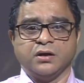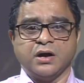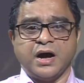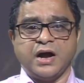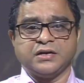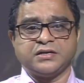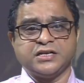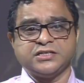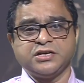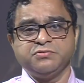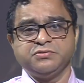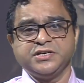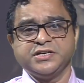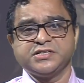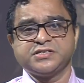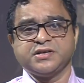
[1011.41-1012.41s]

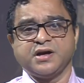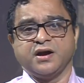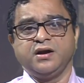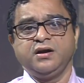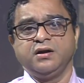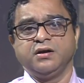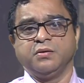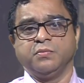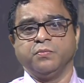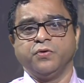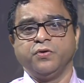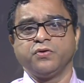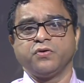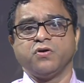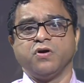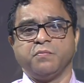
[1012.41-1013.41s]
Ultrasound tests are
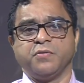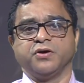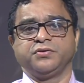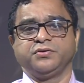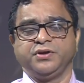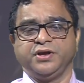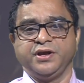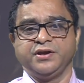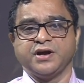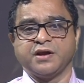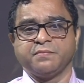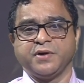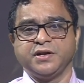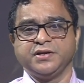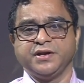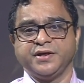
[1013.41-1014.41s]
more common in
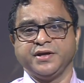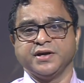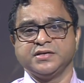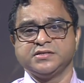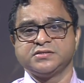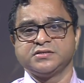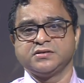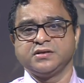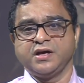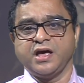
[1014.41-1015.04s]
urban areas